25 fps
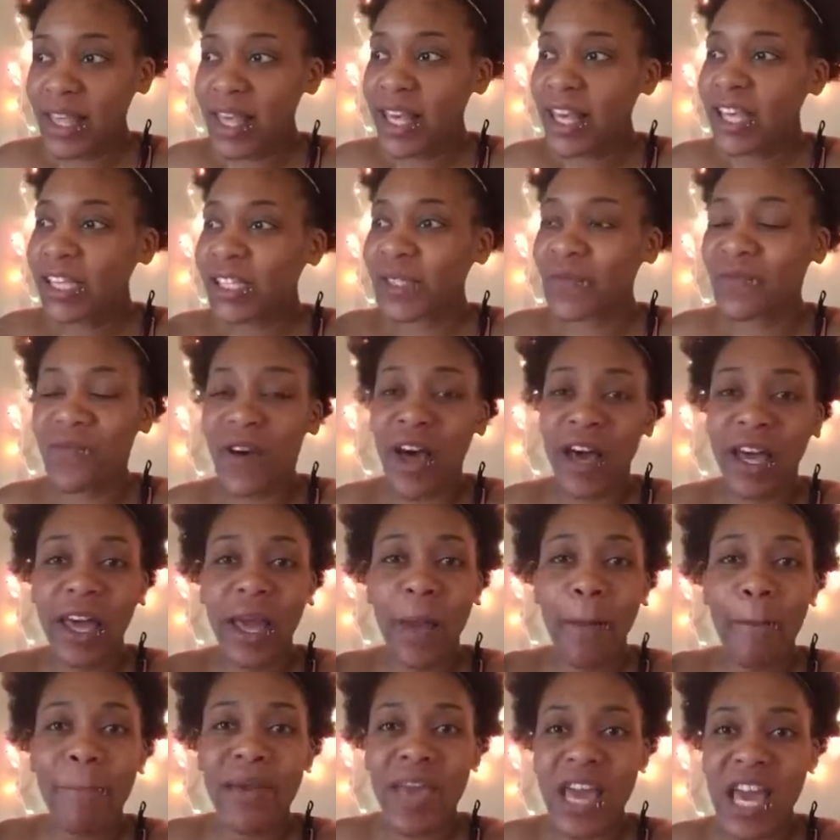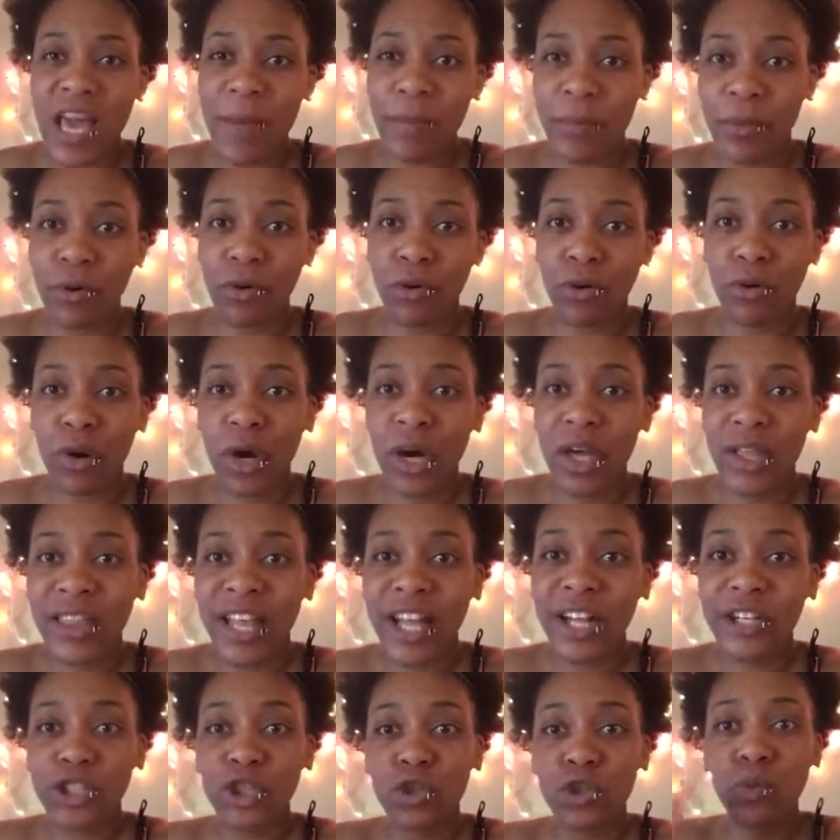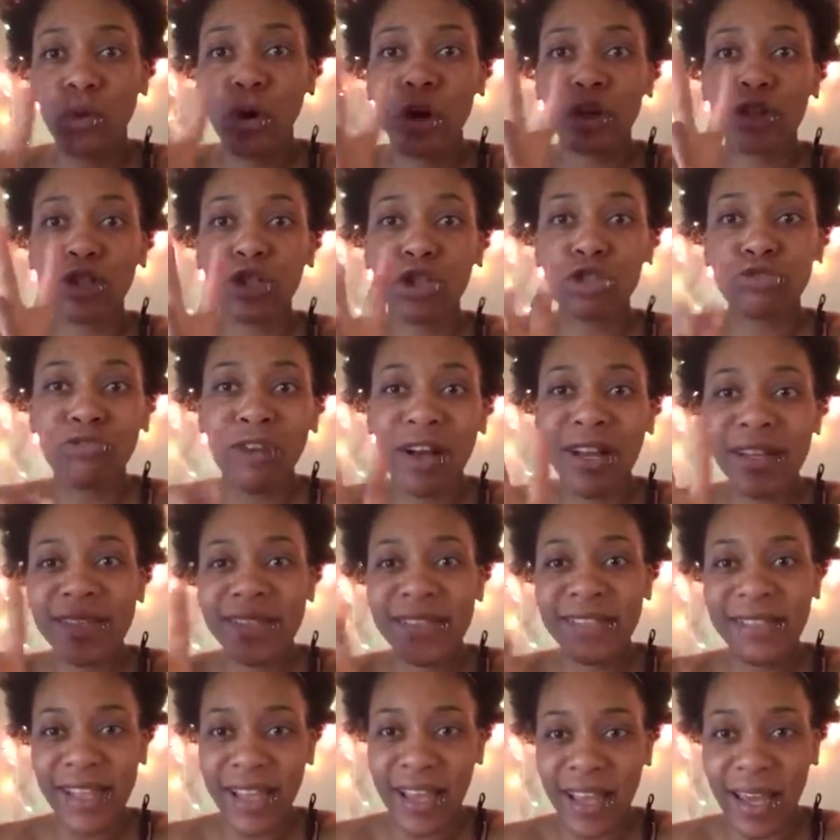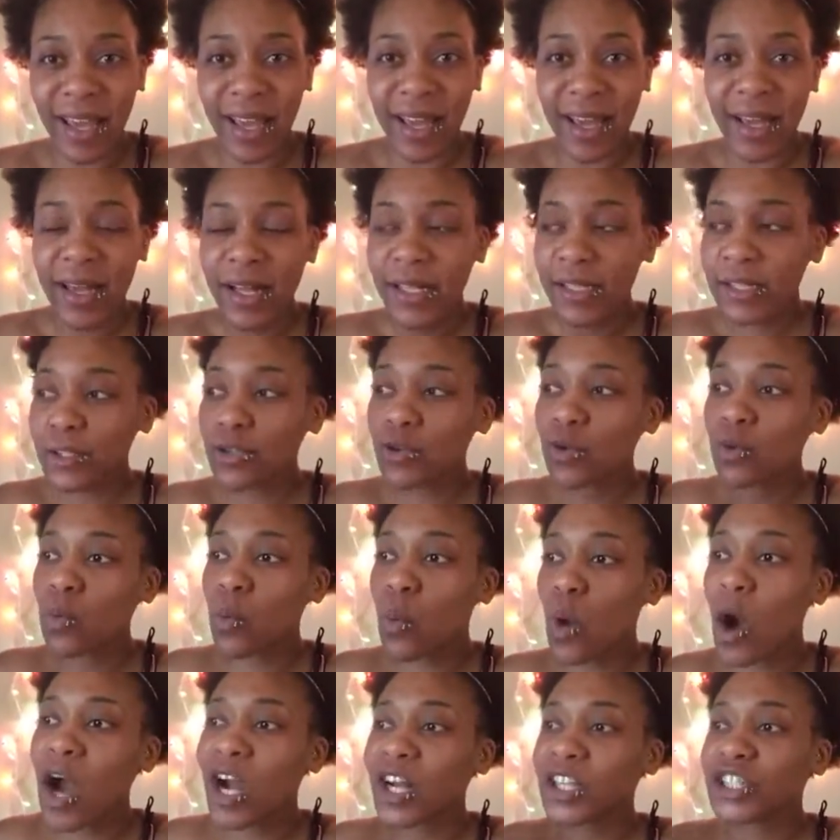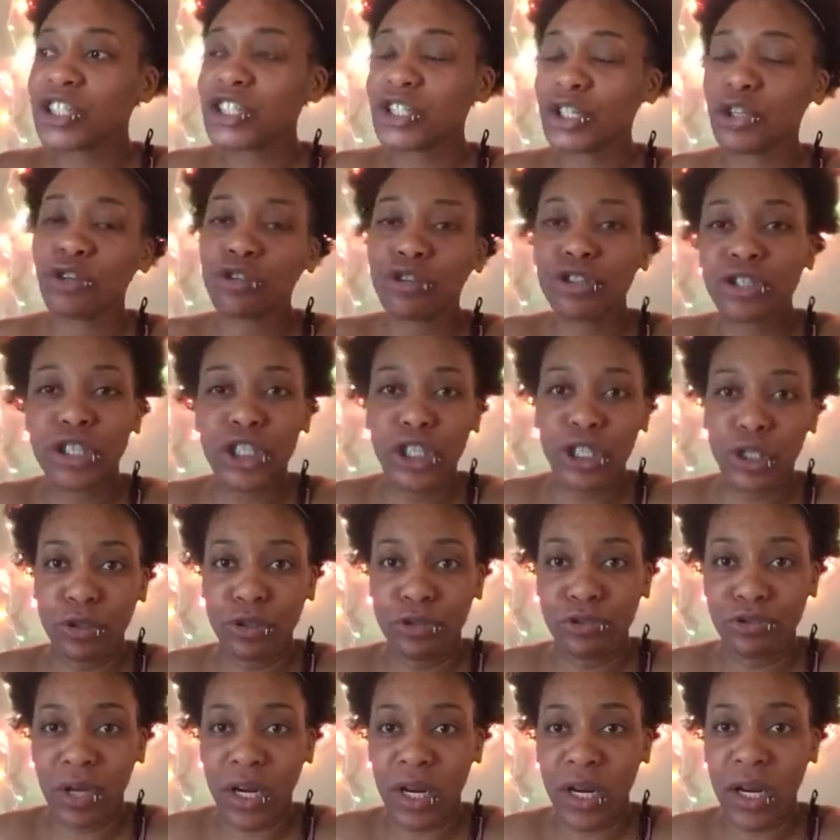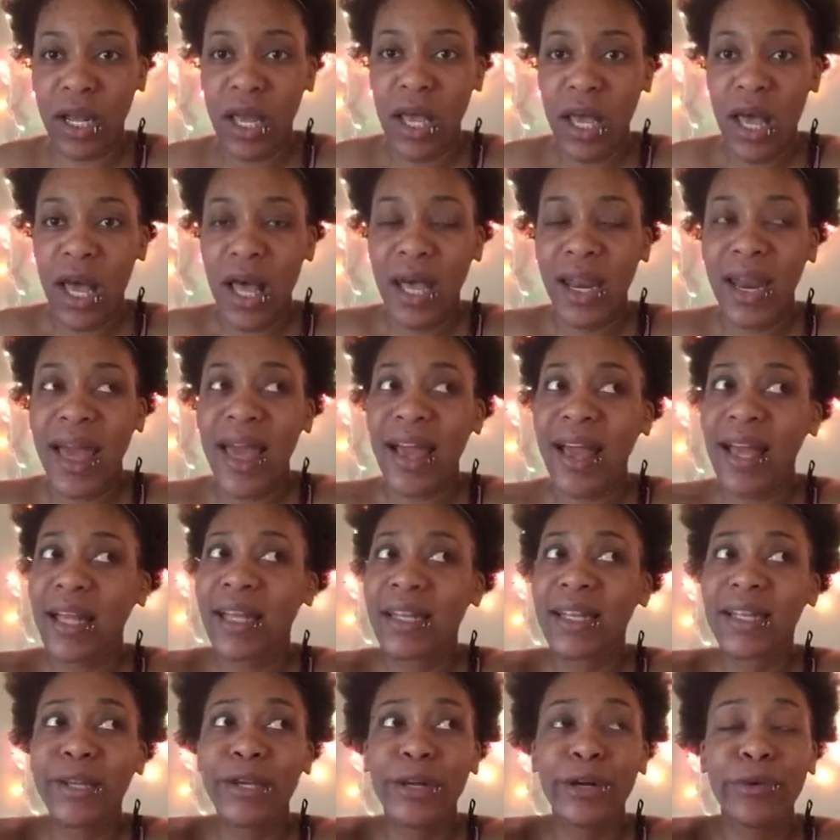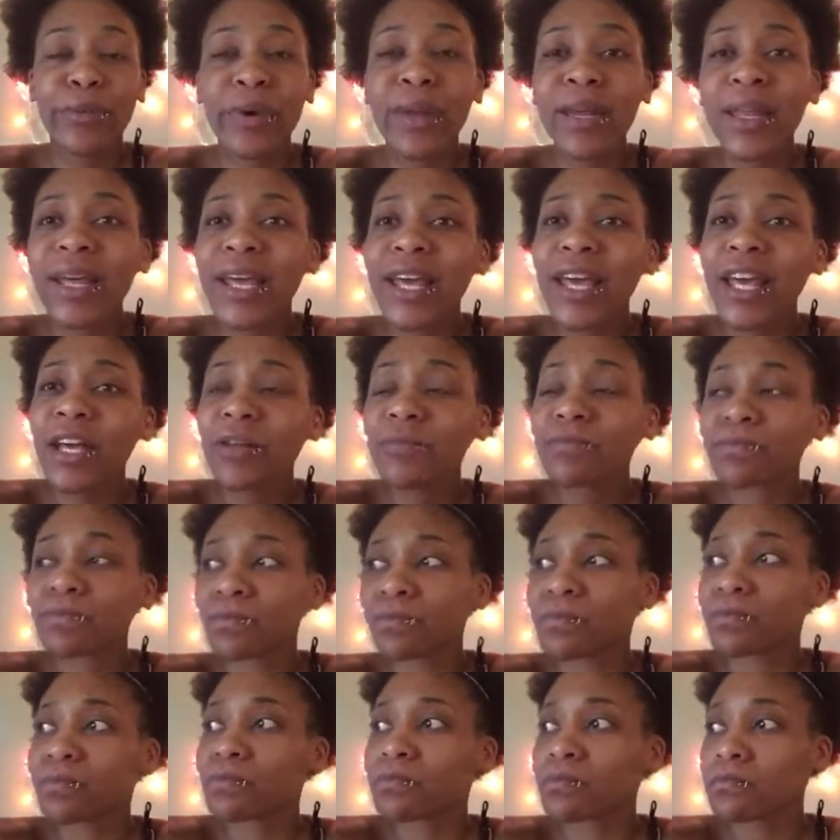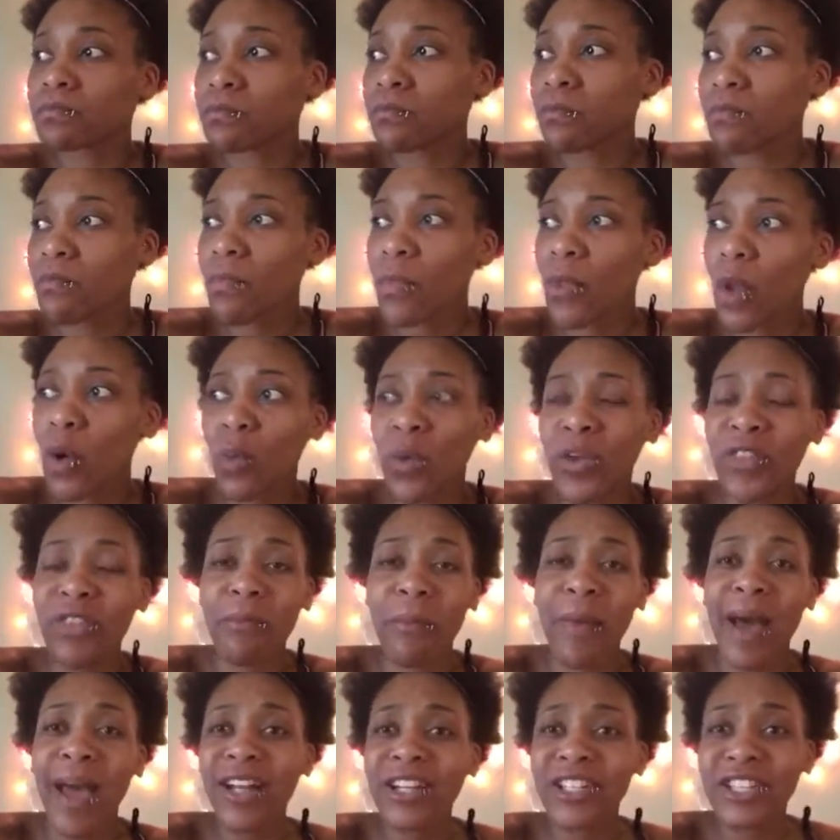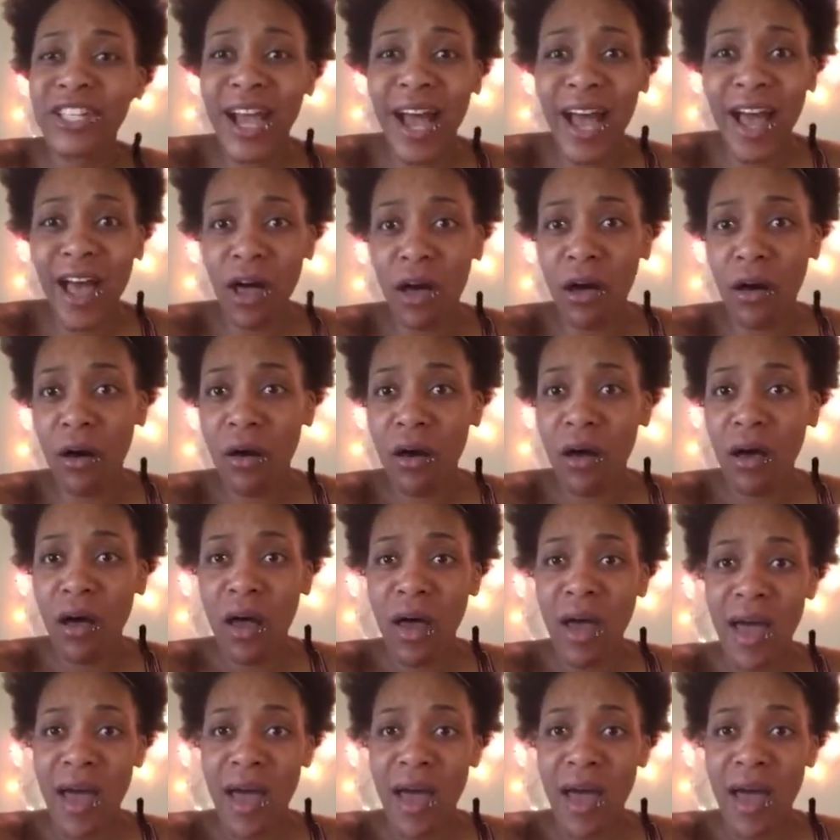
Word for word: these fucking people that you are trusting to watch your children. Like, literally, with my child,